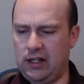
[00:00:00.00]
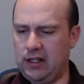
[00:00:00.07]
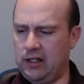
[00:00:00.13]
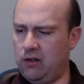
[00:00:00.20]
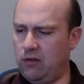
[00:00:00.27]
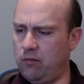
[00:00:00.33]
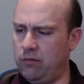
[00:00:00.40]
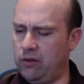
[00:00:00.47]
I
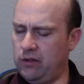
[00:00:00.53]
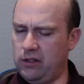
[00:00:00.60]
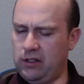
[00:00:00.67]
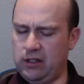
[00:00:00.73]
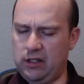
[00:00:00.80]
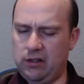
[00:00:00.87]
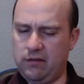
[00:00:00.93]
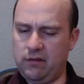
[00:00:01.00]
don't
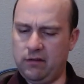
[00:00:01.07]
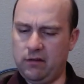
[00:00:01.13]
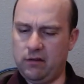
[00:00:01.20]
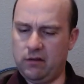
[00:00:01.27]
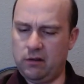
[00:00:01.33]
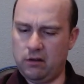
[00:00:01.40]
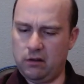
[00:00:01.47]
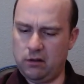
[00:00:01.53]
believe.
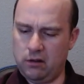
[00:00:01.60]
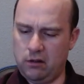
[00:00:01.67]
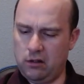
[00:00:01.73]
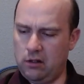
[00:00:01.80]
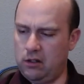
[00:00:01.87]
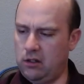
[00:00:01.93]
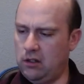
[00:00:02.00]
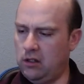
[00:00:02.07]

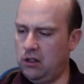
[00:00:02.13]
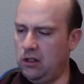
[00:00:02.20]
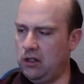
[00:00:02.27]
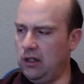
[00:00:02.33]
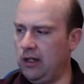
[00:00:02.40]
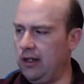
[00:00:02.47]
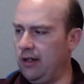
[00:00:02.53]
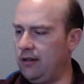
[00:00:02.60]

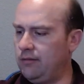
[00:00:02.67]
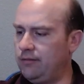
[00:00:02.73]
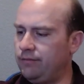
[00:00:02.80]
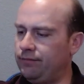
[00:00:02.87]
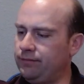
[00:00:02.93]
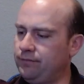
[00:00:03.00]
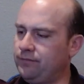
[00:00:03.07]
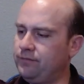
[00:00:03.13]
Um,